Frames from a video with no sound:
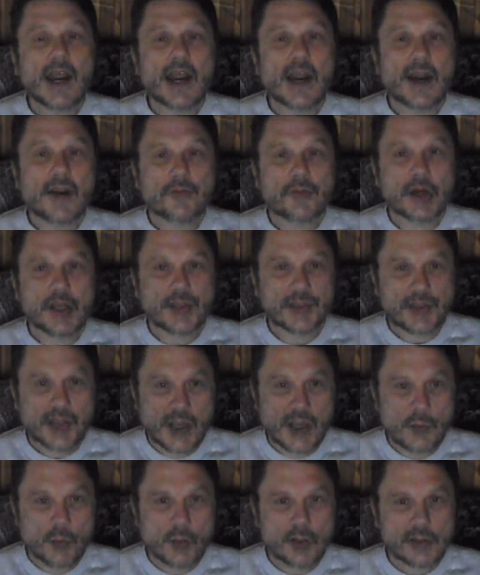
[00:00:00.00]

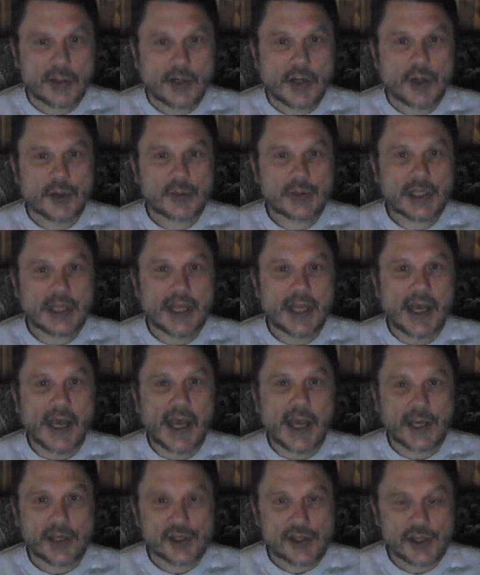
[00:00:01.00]
everything will go into
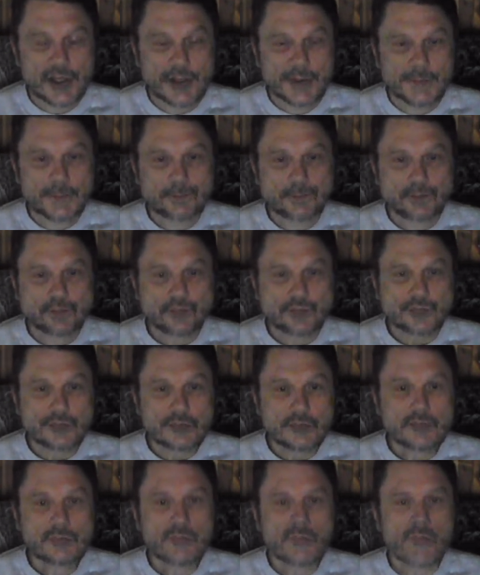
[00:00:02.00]
action.
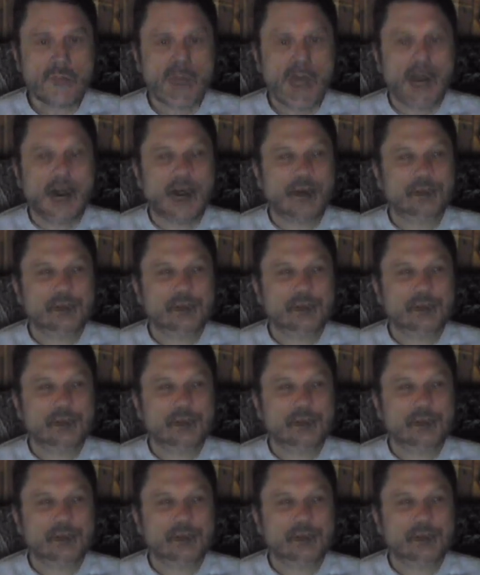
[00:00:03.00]
I'm